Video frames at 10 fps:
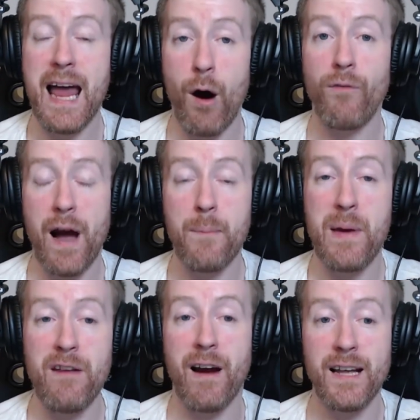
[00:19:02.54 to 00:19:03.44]
now of
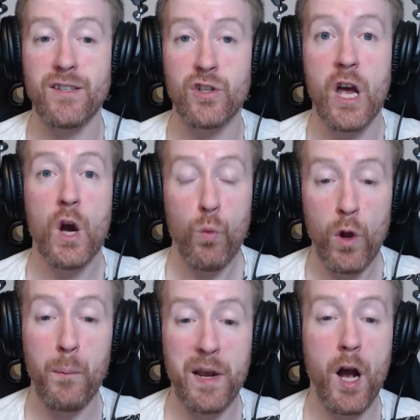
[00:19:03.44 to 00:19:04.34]
IP rights
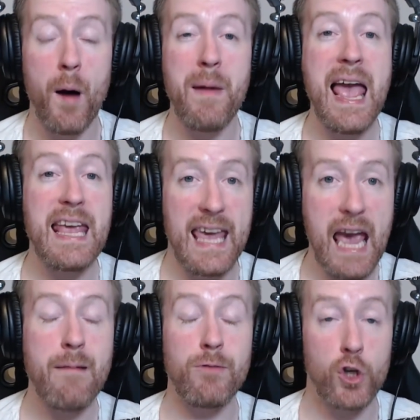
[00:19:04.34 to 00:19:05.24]
will become a
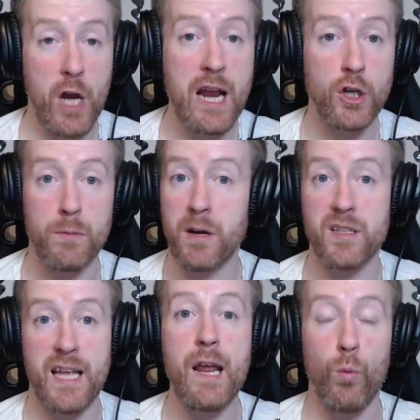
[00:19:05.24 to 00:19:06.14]
game changer, because
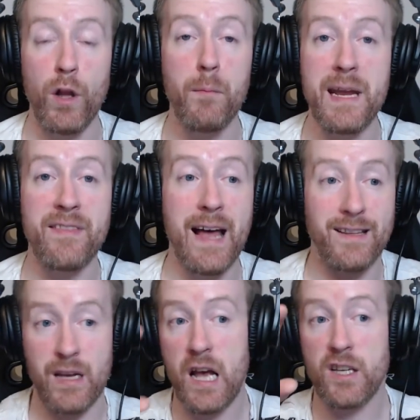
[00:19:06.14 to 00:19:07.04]
then it will mean
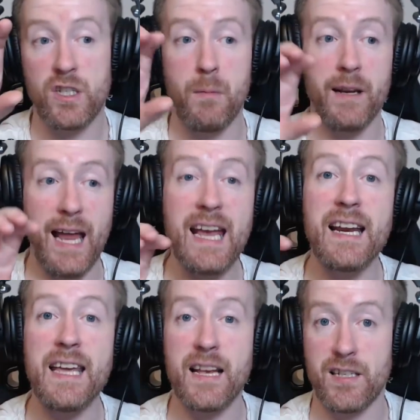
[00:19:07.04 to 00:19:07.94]
that someone like an
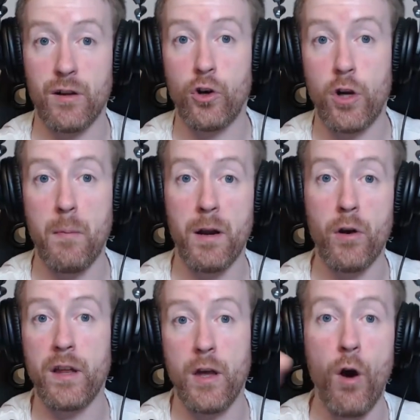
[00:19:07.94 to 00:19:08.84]
ESL could come
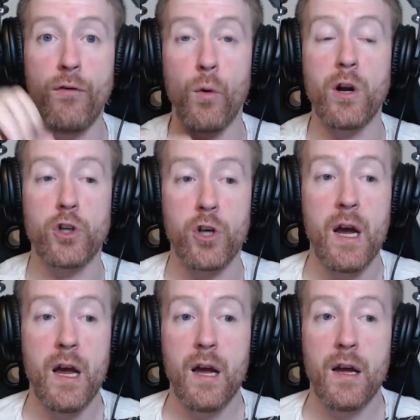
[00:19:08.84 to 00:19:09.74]
along in the Overwatch
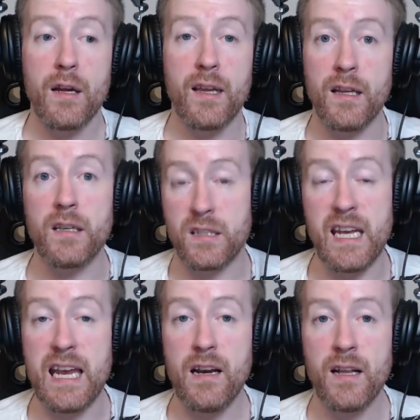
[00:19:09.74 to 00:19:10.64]

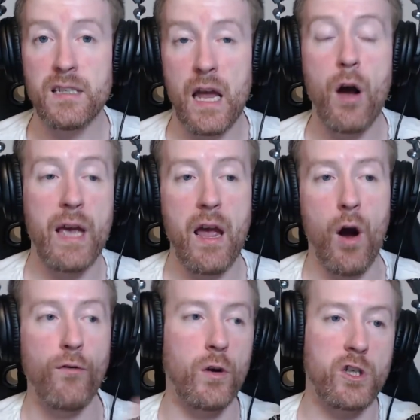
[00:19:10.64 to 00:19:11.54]
scene and say, okay,
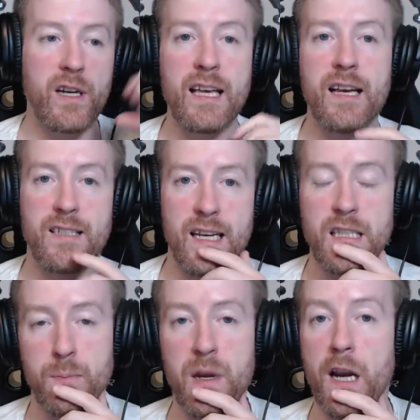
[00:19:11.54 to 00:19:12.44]
Overwatch League
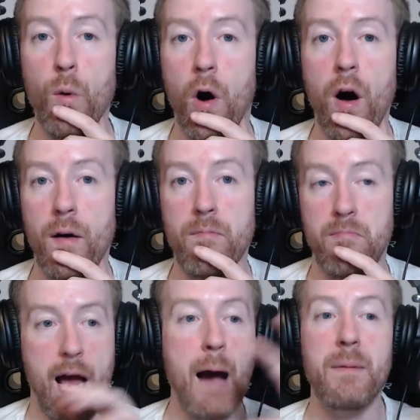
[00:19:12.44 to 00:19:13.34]
exists, but you know what?
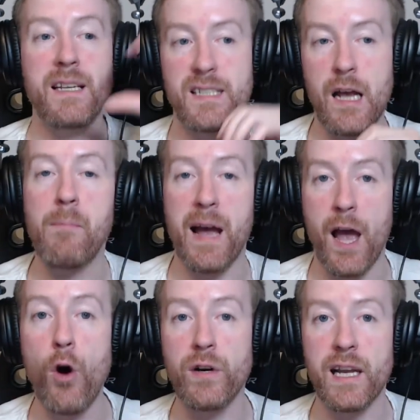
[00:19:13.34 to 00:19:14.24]
I'm going to set up my
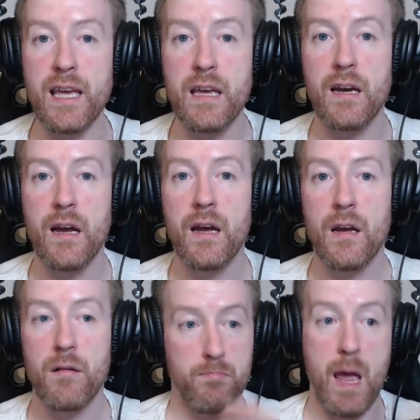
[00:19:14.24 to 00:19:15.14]
own league,
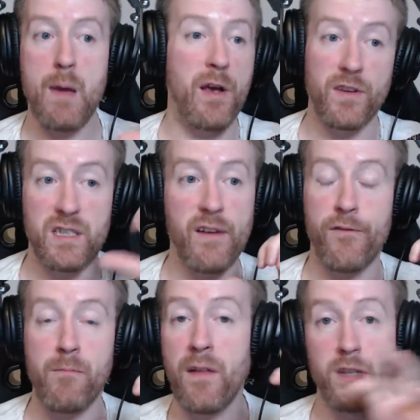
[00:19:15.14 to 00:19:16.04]
maybe on
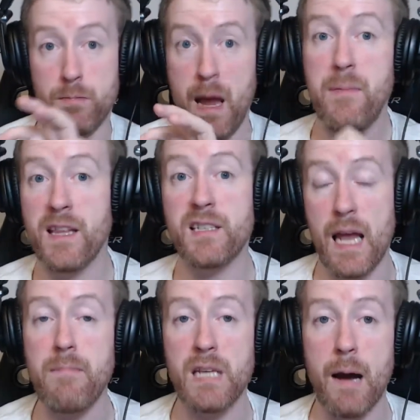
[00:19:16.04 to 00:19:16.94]
different months, maybe at the
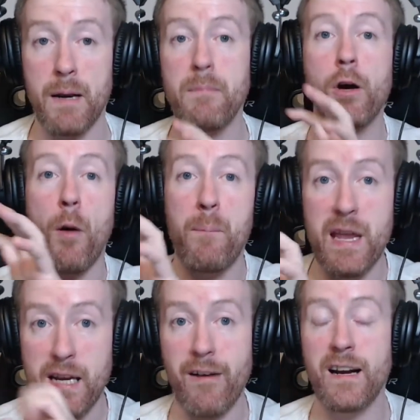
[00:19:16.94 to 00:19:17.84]
same time, and I'm going to
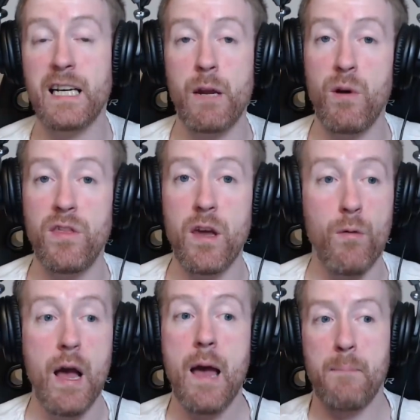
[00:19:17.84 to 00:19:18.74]
compete directly with
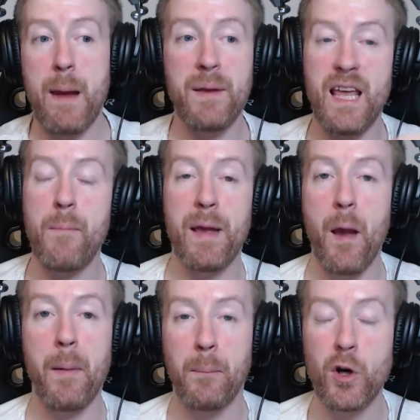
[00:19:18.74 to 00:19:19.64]
you. Maybe they'd be
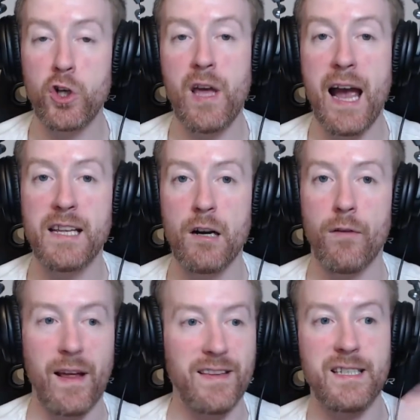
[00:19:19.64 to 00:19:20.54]
able to push the idea of,
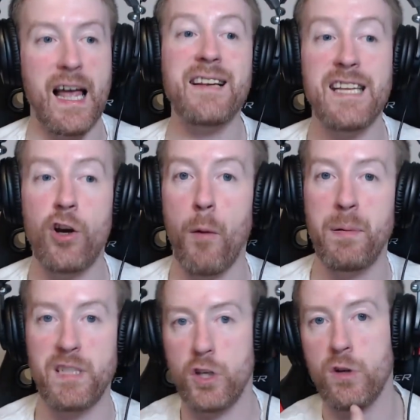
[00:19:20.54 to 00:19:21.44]
like, this is
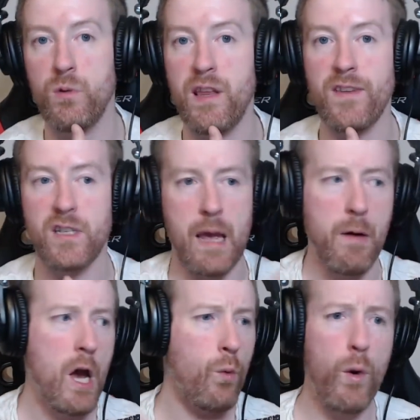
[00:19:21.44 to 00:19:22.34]
anti-competition within this game.
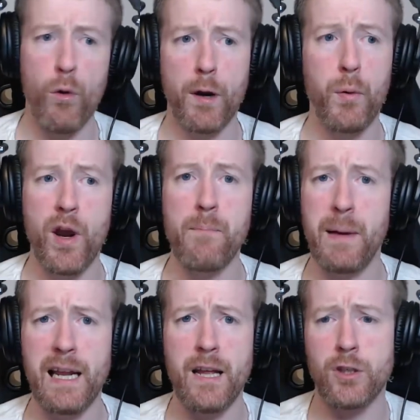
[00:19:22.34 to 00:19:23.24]
We want to put in
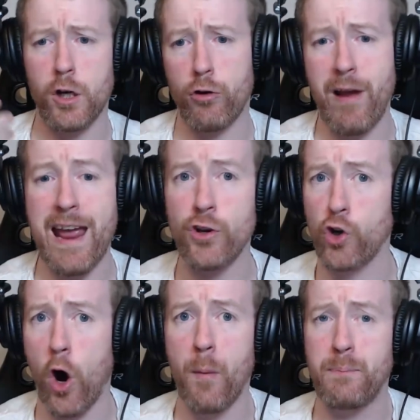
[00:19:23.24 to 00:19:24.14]
billions and create
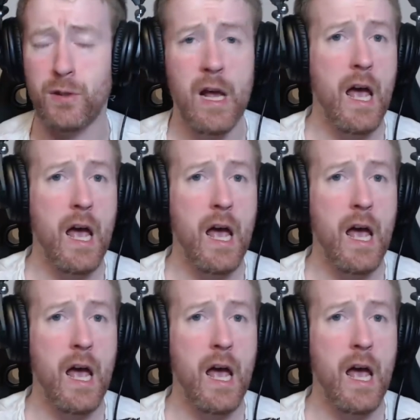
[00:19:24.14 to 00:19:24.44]
jobs